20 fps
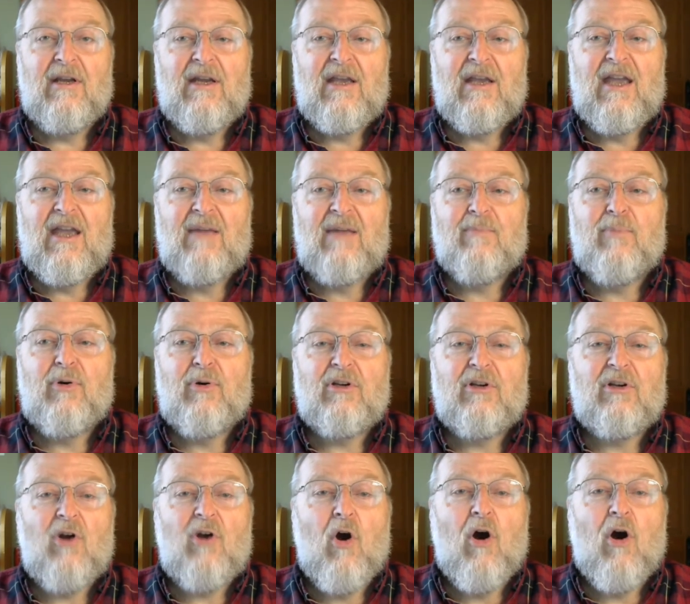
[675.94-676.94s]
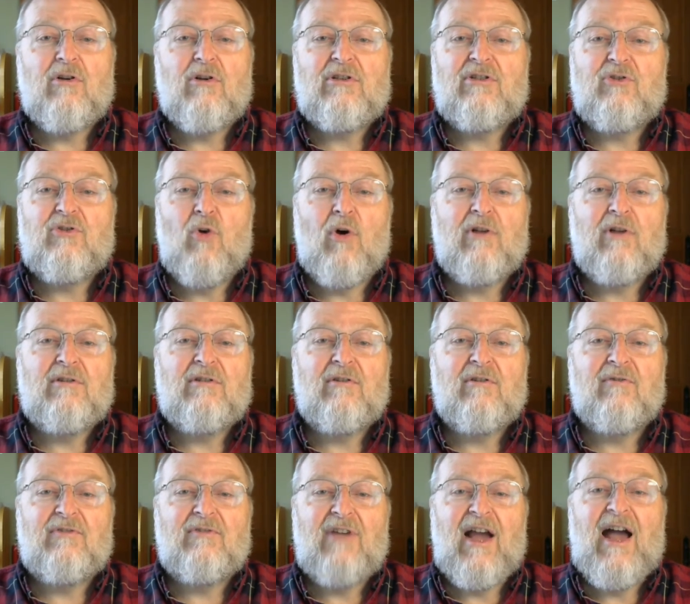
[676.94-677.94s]
and put in all sorts
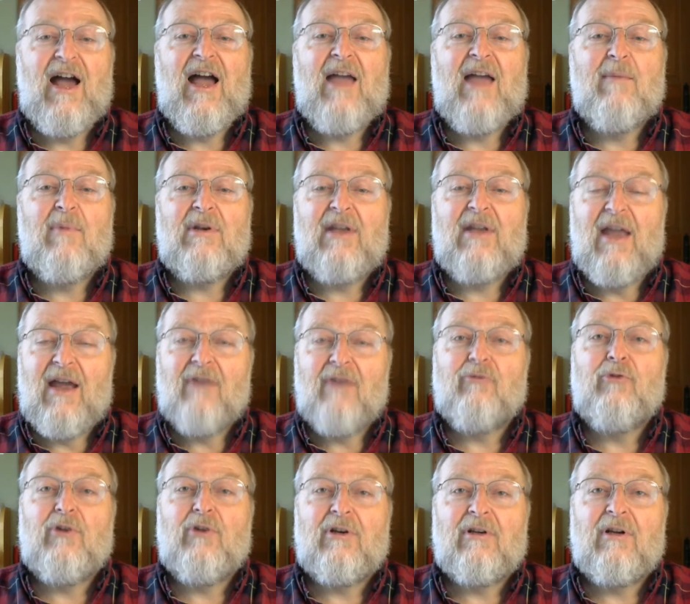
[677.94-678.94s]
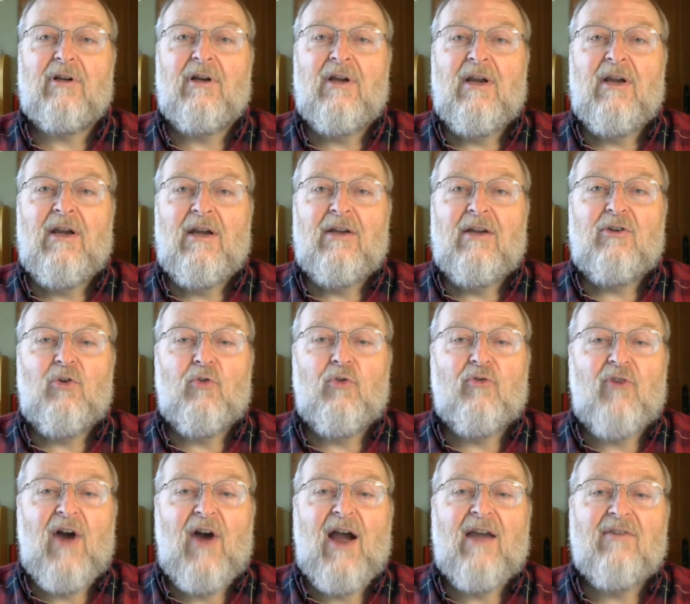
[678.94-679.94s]
of time and effort to
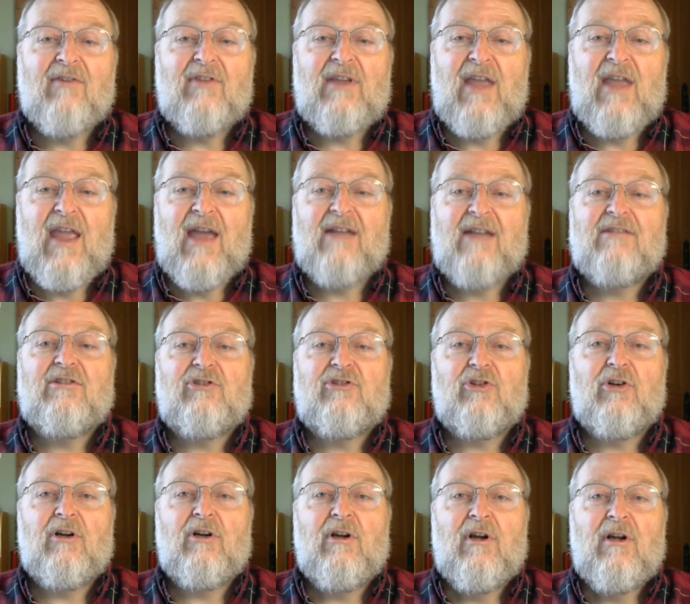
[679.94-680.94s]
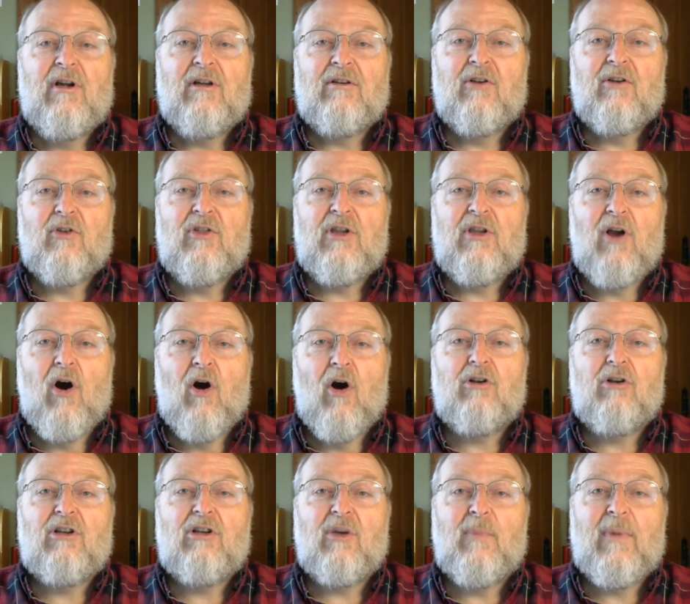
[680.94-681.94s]
find the answer to the
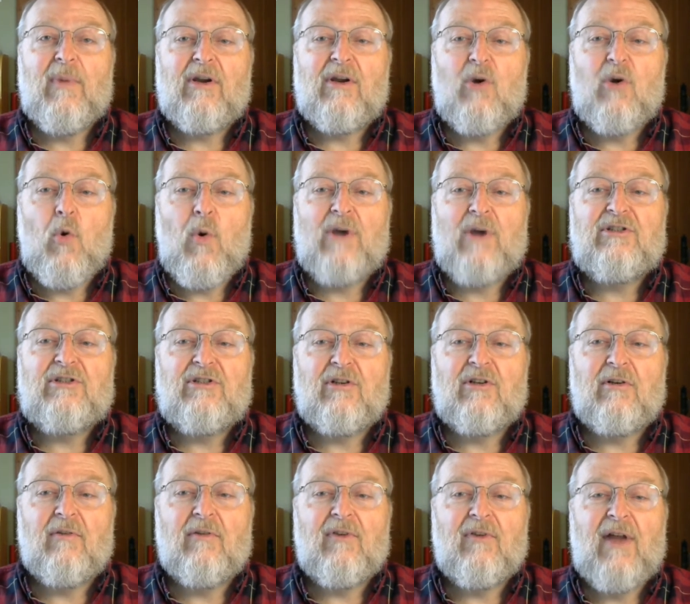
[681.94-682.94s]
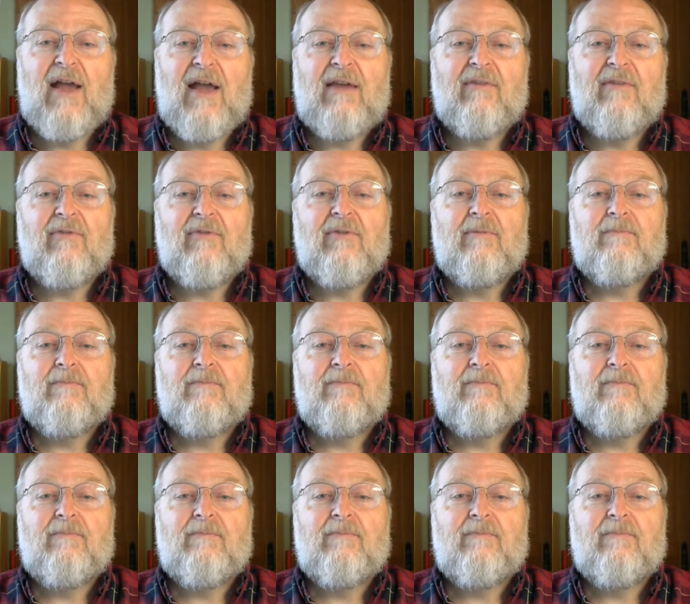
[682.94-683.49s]
ultimate question of life.